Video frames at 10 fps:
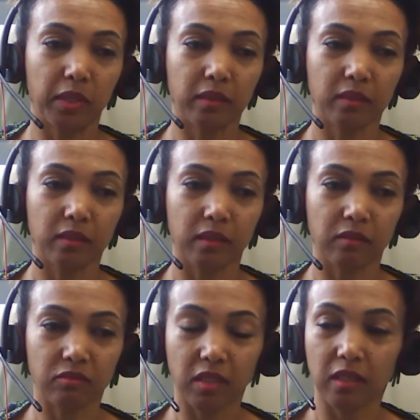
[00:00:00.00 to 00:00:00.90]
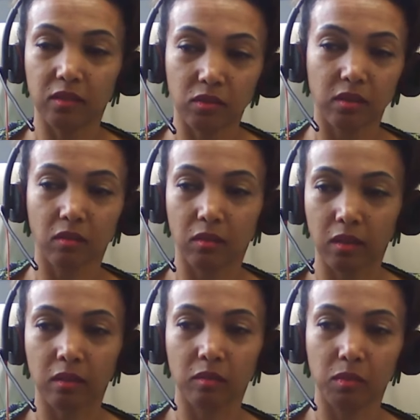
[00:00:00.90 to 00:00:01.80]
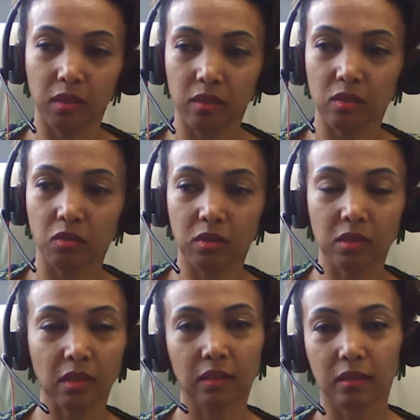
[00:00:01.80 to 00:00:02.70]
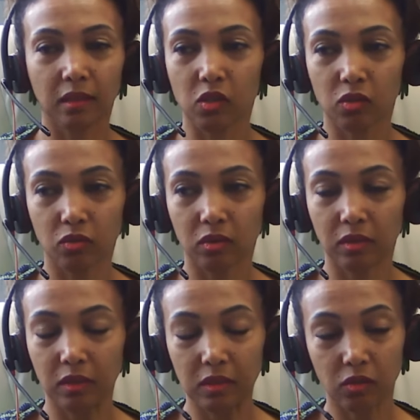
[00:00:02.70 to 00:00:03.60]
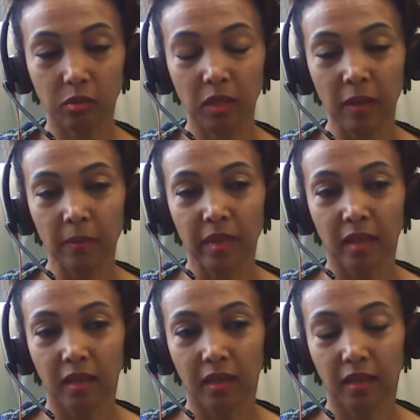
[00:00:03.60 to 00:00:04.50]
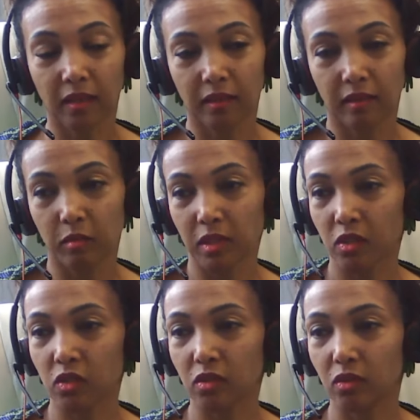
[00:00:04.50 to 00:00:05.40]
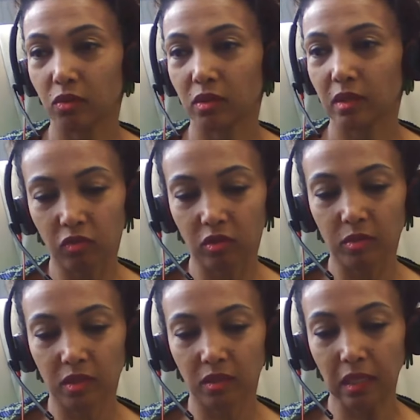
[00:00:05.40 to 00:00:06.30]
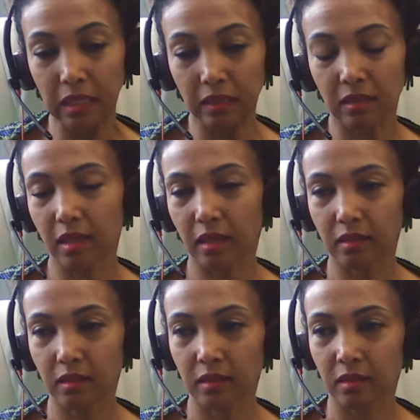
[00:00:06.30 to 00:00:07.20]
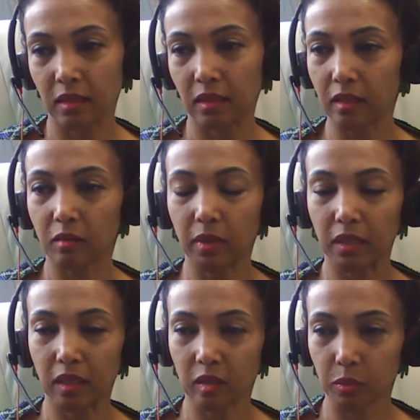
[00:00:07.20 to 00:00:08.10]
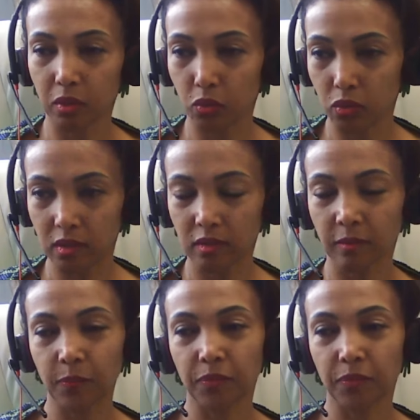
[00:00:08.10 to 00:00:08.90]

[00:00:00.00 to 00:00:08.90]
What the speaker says: but if they are not regulated immigration consultant, they shouldn't do this job. And immigration knows forms, it clearly asks, did anybody help you do this?